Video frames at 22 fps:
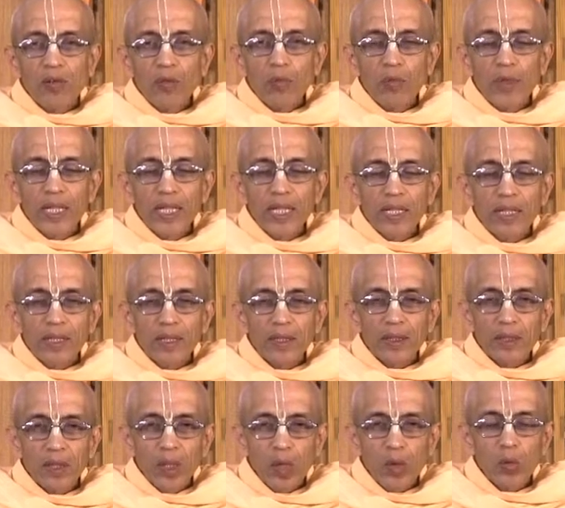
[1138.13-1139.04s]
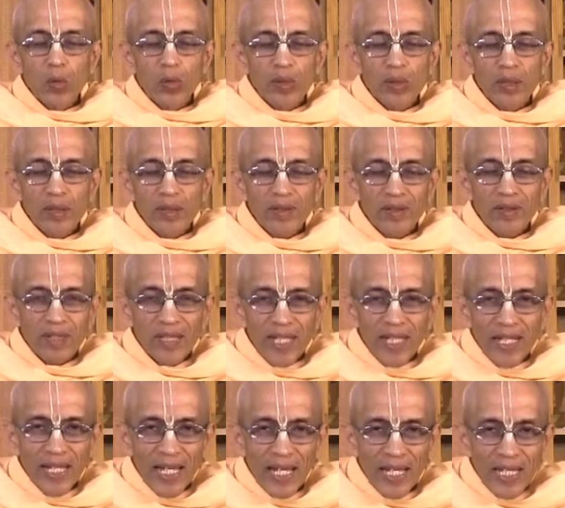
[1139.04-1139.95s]
we don't
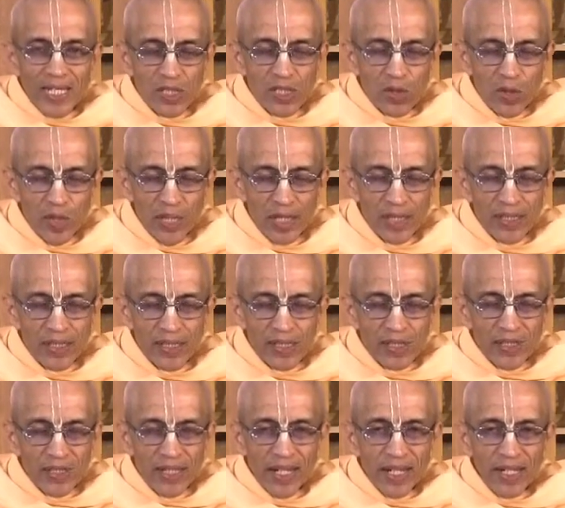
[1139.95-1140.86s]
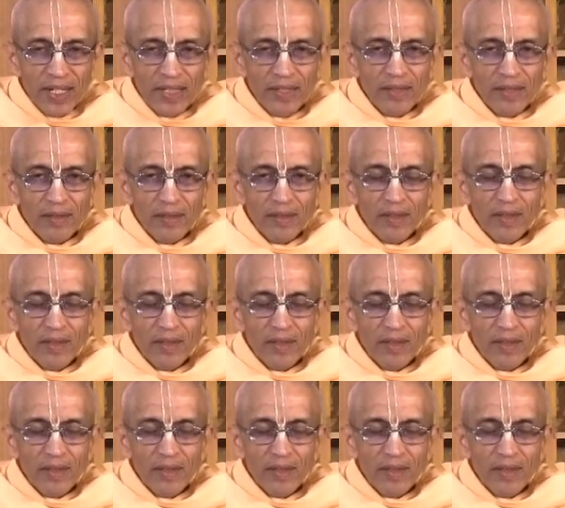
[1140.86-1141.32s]
realize or understand